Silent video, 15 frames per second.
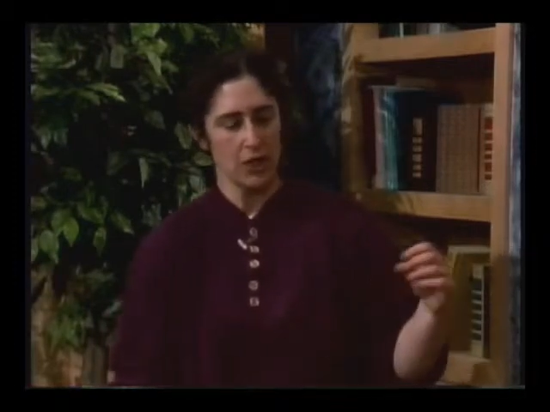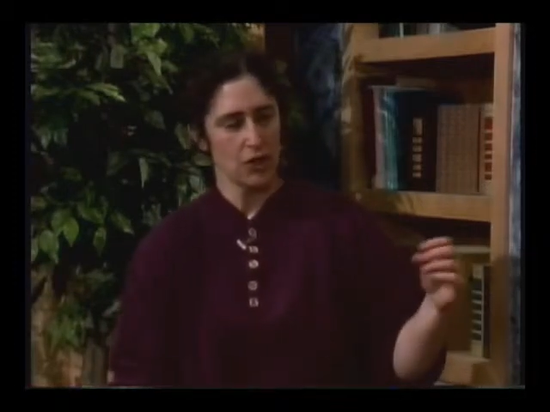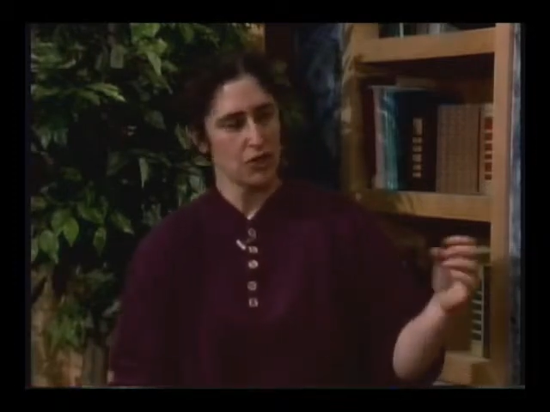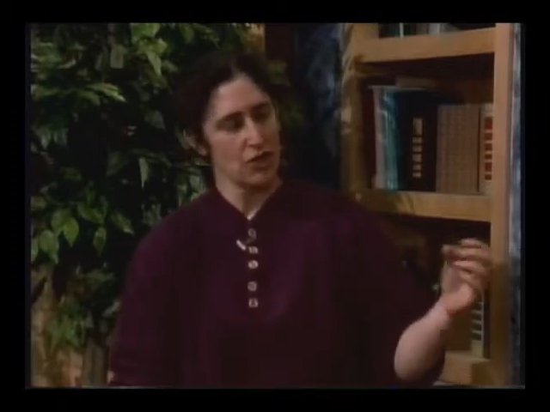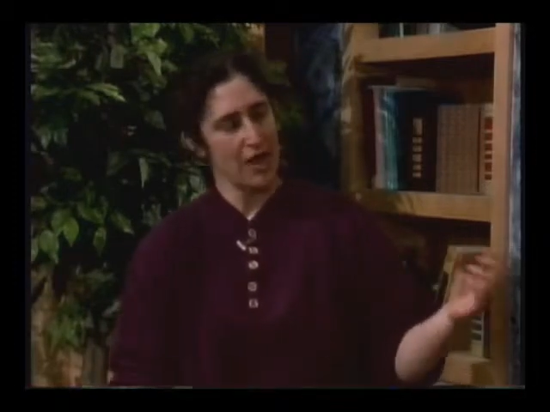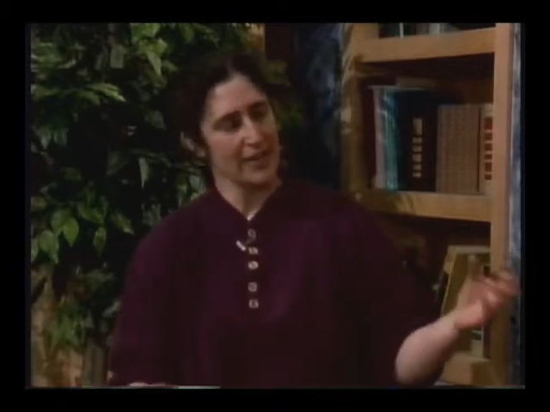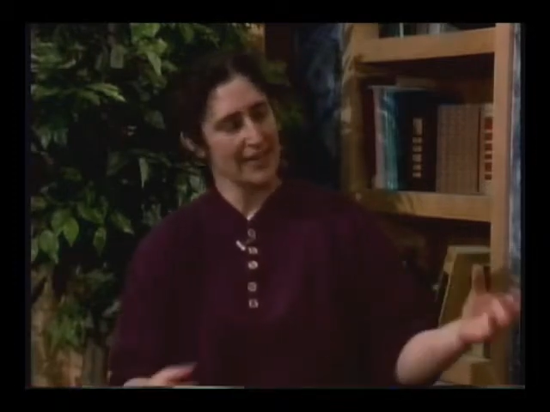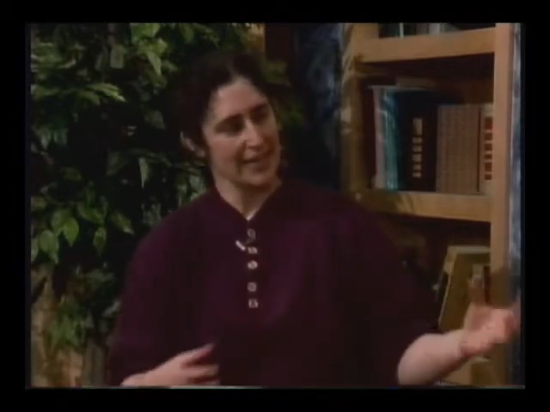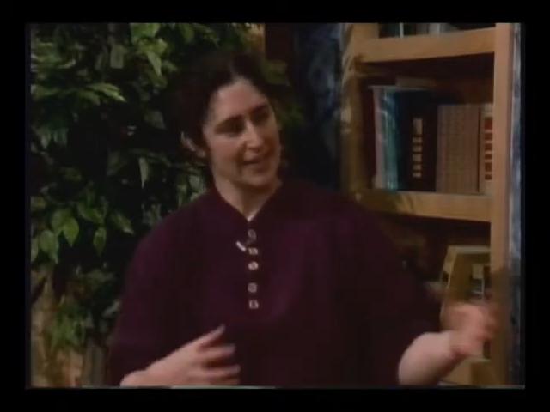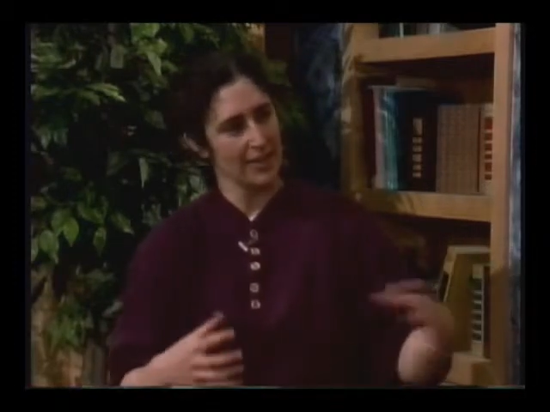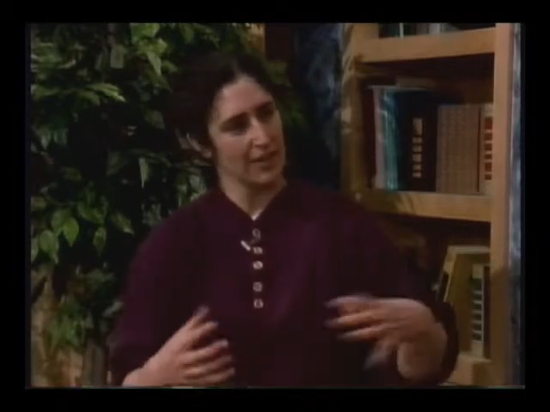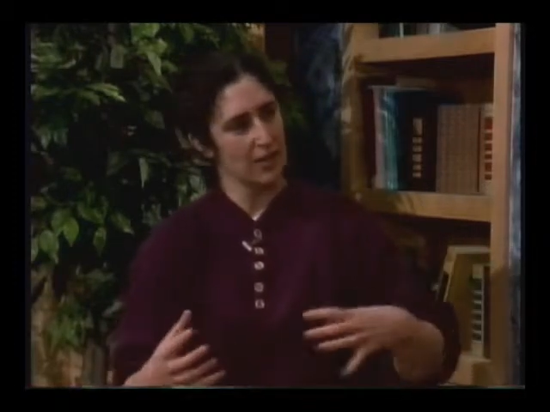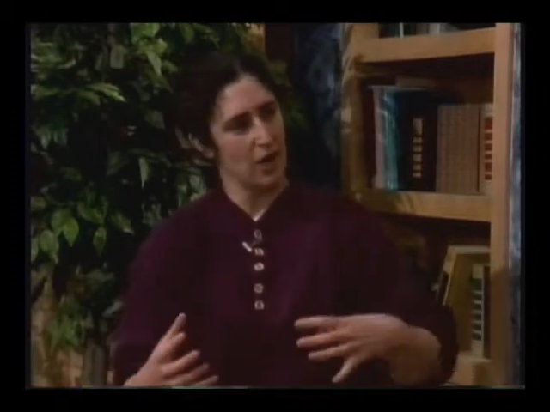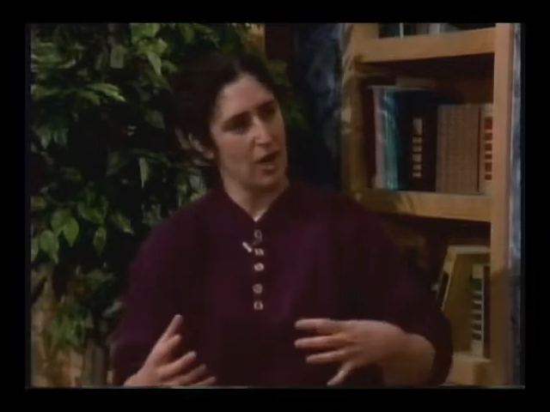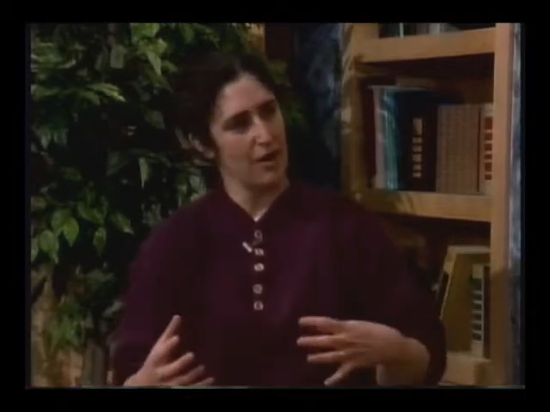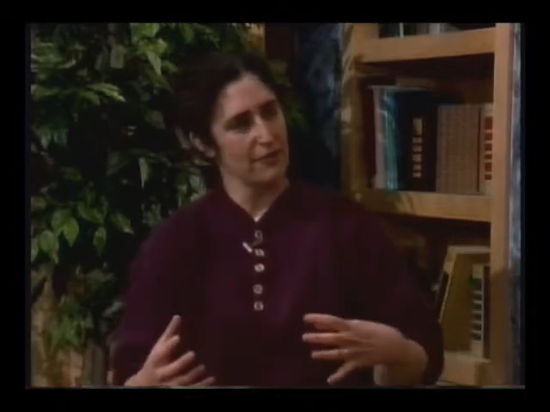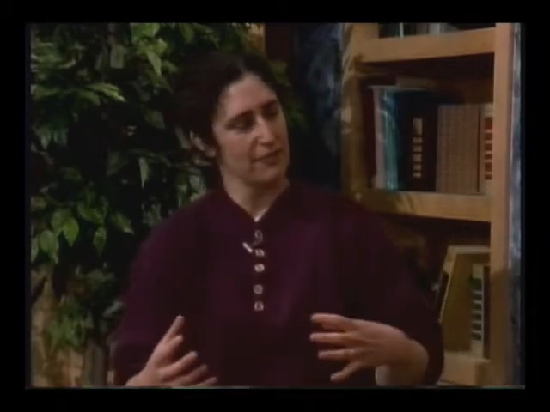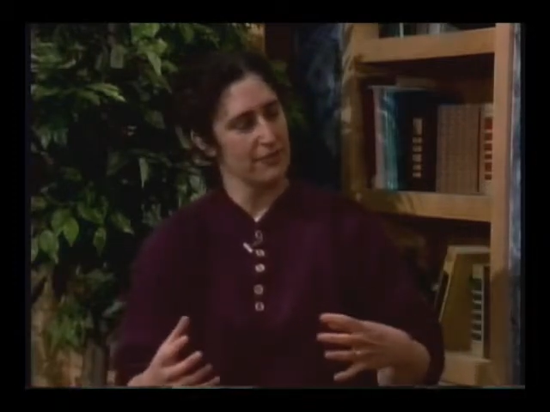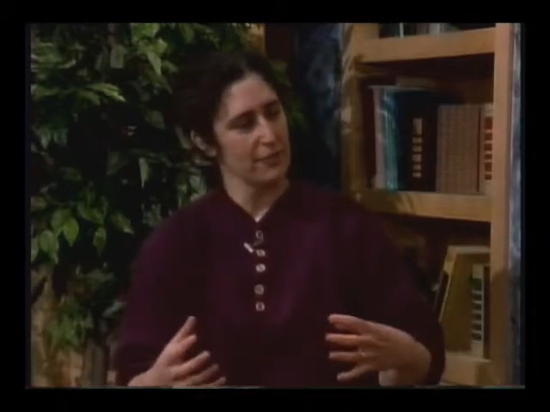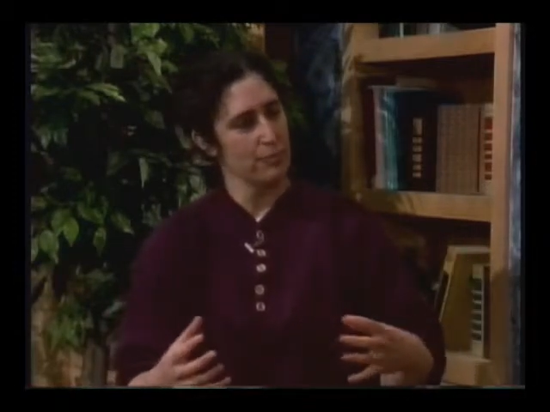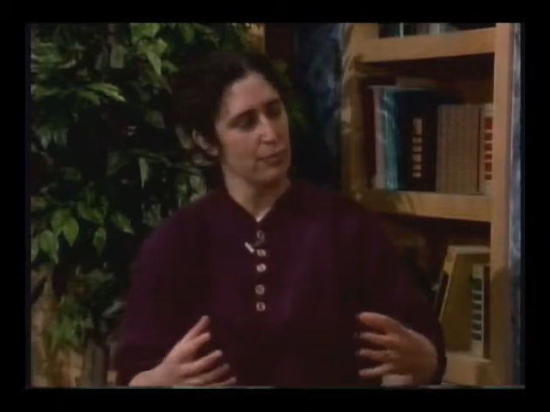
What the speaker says: you're not killing off the